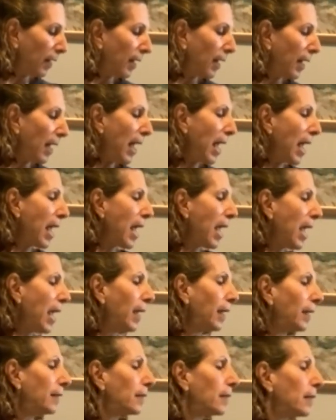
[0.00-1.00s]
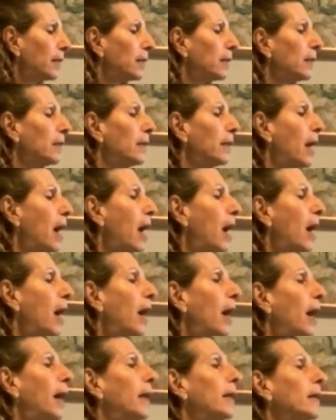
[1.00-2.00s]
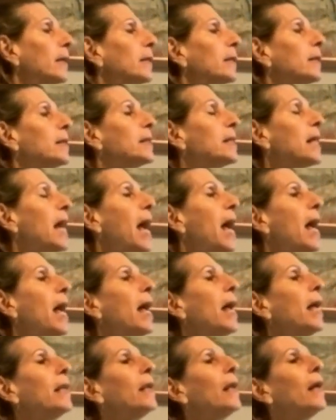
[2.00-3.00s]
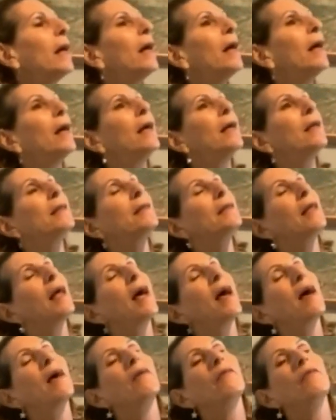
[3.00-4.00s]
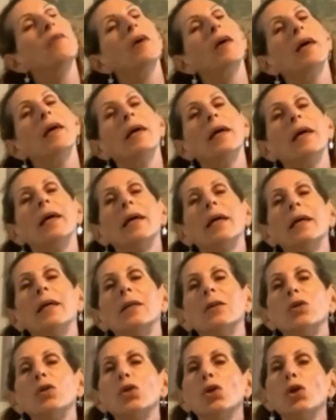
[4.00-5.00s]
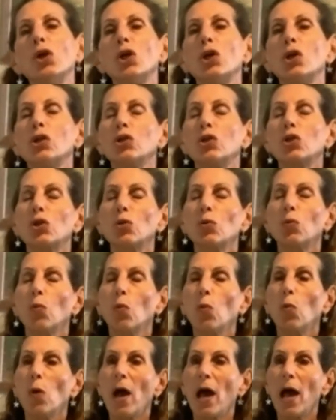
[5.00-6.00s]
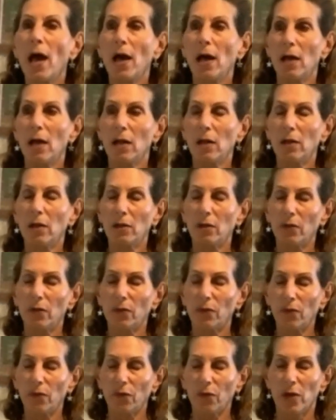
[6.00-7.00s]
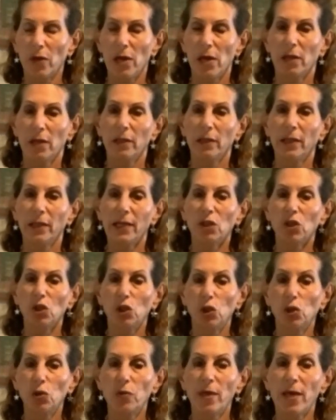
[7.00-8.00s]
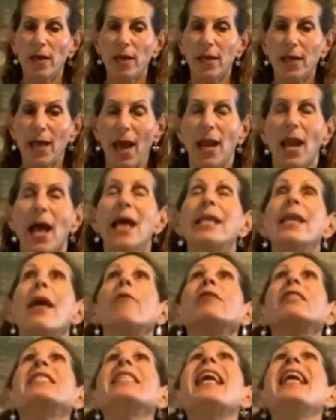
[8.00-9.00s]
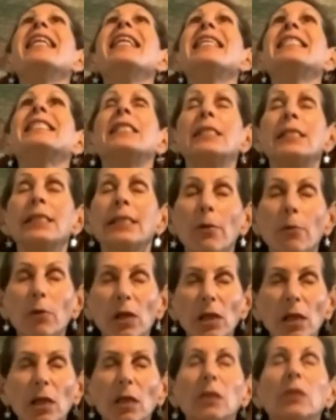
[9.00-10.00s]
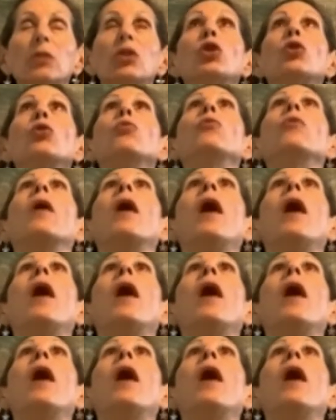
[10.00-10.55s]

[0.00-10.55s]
8, 9, 10, 11, 12. Let's do that again. Now, it's not necessarily to